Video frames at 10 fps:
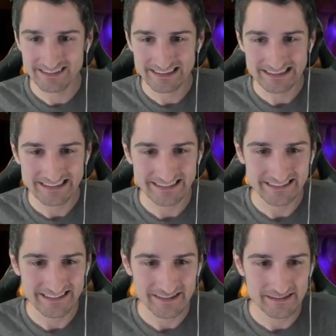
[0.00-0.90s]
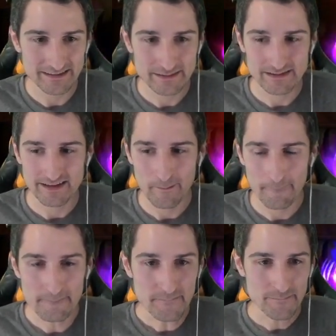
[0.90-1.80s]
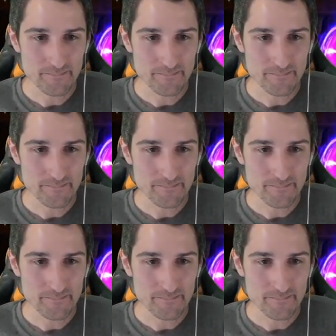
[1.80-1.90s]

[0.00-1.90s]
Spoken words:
Nobody speaks.